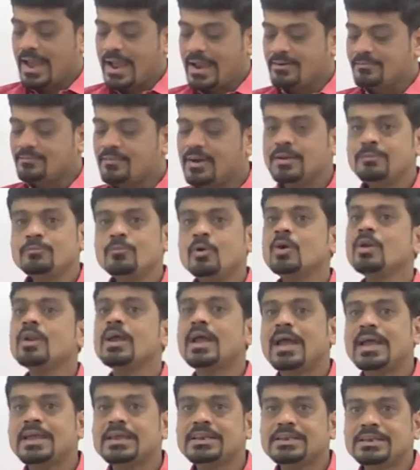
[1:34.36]
one more
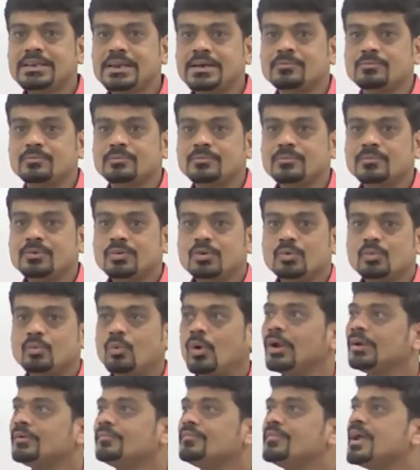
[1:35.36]
item,
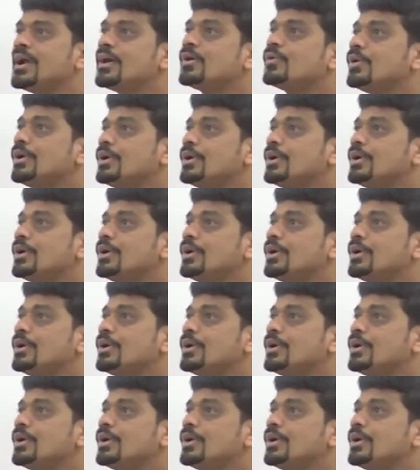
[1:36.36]
what we are going to